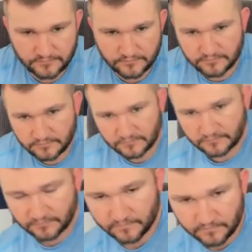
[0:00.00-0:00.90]

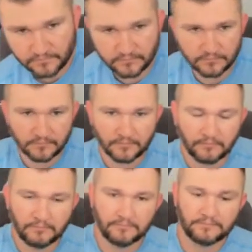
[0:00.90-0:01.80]

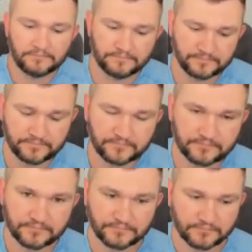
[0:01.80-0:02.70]

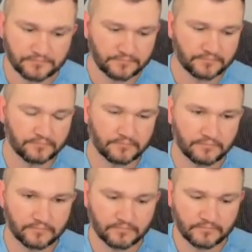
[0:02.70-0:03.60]

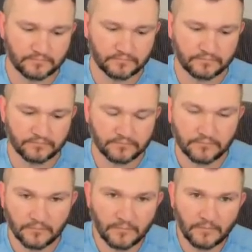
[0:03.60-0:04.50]

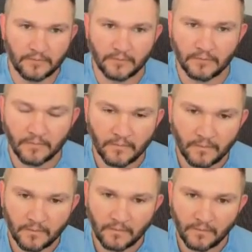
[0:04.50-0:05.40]

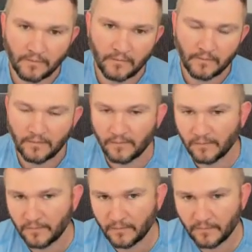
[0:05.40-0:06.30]

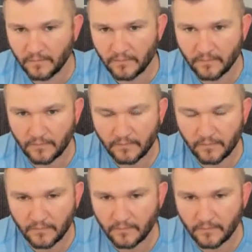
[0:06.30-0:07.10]
The person shown says nothing.